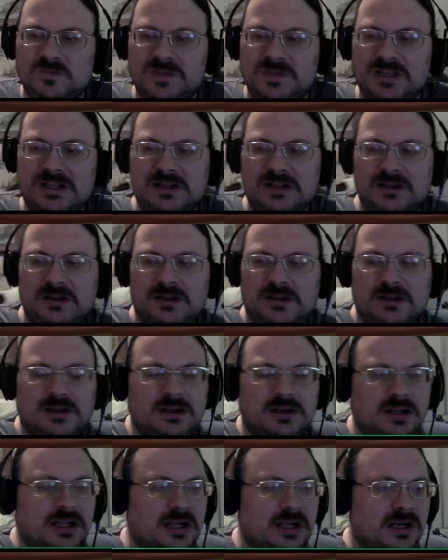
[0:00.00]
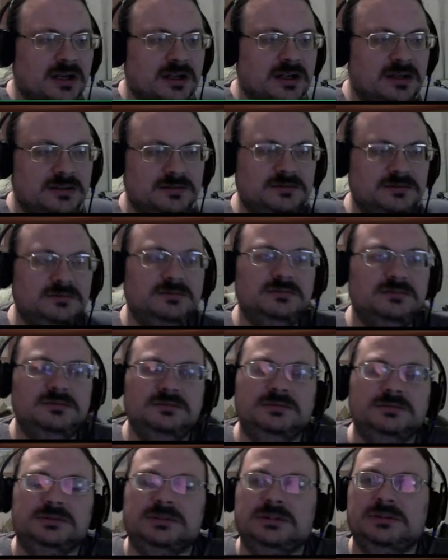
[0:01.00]
And it was written by
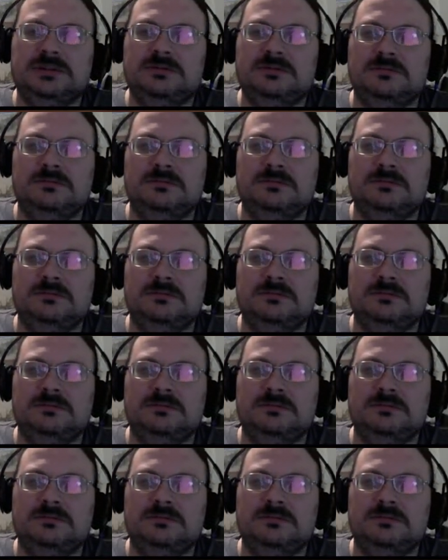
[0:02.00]
the Eberron